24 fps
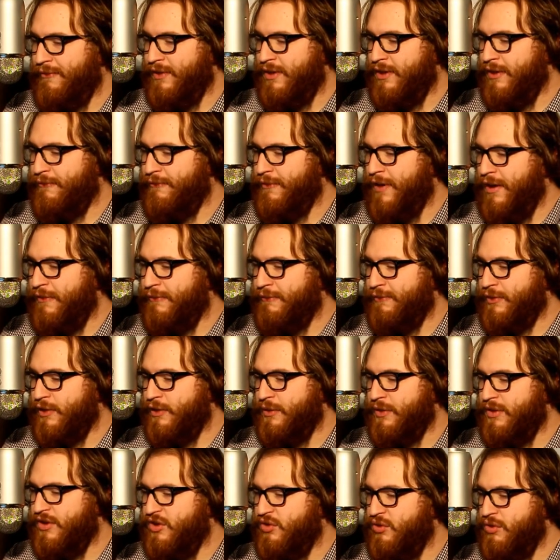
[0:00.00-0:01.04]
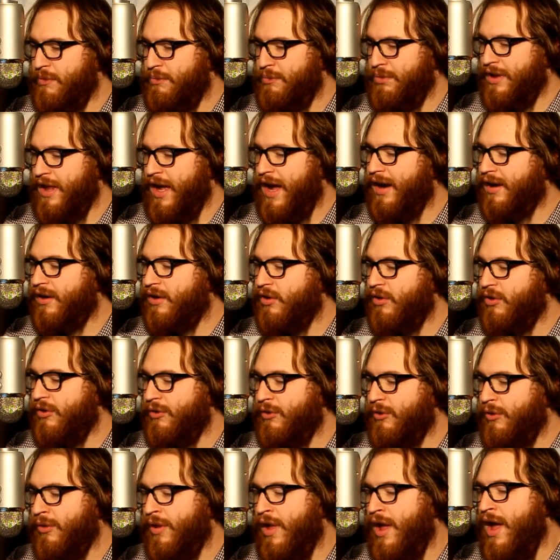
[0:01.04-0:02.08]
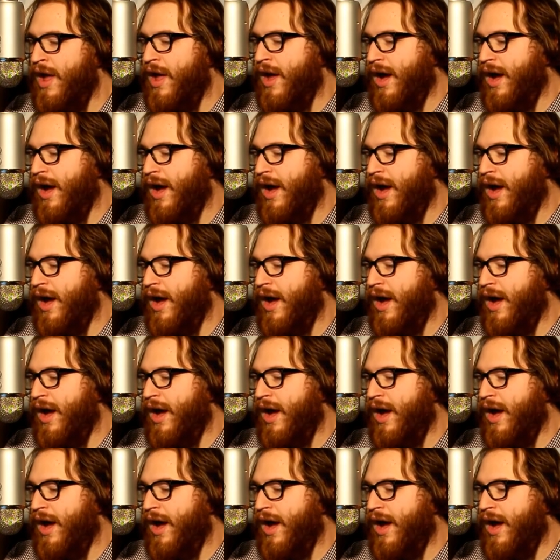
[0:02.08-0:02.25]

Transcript: and if I flew into a black hole,